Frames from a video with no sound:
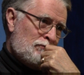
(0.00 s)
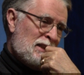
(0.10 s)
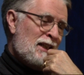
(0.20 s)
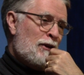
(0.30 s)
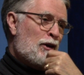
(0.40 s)

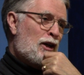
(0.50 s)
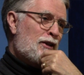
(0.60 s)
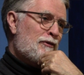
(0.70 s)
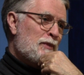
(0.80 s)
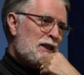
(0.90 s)
He thought
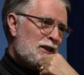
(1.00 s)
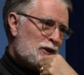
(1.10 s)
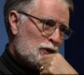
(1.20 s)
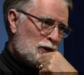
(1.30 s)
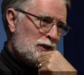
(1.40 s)
of me
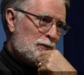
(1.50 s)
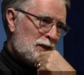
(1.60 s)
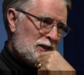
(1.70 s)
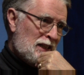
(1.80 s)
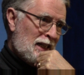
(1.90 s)
on
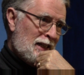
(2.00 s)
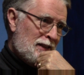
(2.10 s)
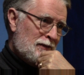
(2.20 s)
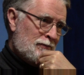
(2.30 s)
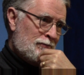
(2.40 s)
Christmas Day.